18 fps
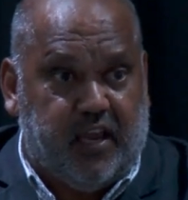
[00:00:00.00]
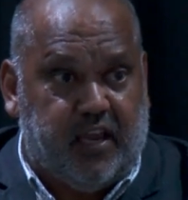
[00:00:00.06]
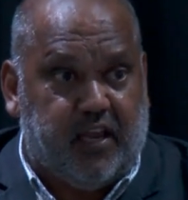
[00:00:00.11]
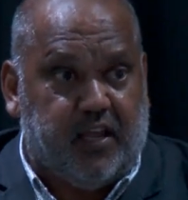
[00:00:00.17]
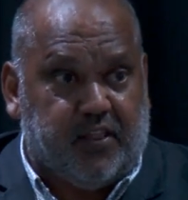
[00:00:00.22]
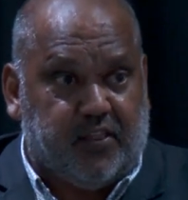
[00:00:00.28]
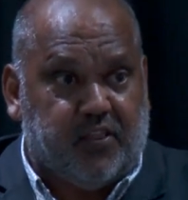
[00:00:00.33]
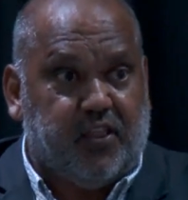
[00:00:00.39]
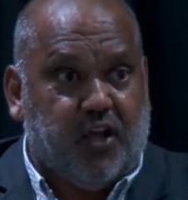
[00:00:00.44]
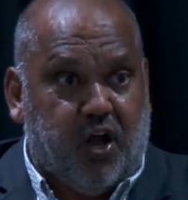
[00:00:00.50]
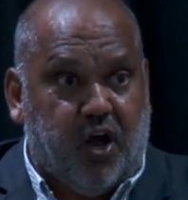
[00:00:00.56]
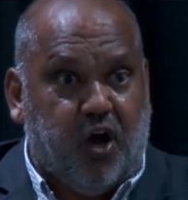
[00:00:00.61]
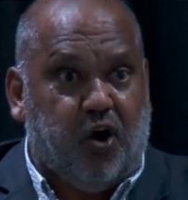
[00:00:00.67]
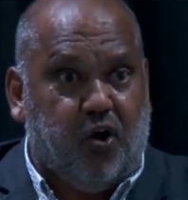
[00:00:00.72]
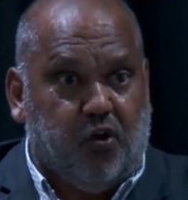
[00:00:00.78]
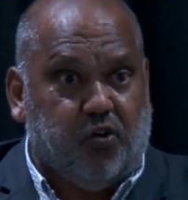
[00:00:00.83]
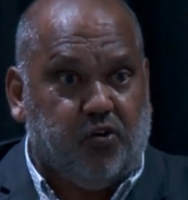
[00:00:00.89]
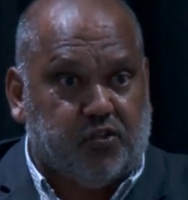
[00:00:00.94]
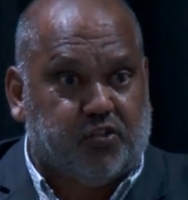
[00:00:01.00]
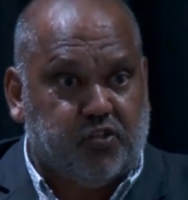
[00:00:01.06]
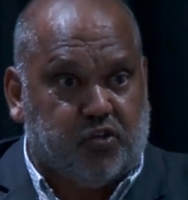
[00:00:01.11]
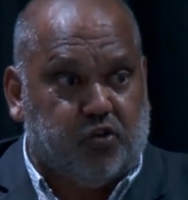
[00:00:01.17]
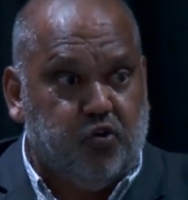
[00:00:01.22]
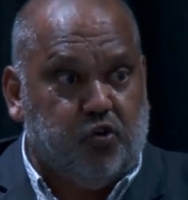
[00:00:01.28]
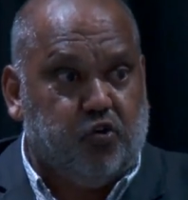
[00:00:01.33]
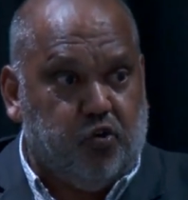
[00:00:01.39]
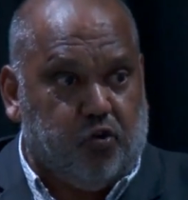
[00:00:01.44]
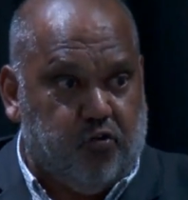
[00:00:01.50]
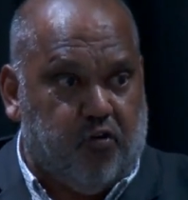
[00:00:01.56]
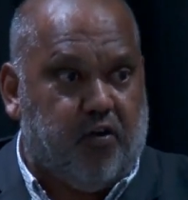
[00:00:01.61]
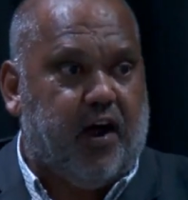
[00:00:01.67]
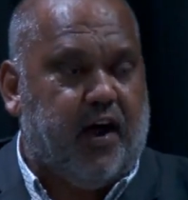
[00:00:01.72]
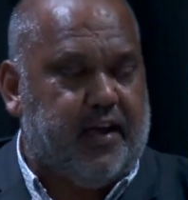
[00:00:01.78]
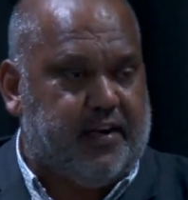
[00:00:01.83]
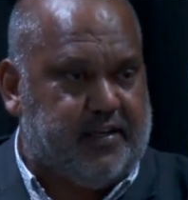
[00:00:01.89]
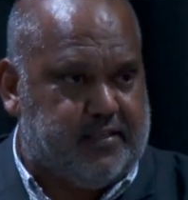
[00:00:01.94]
get the whole school
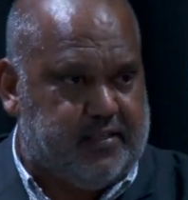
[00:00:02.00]
right.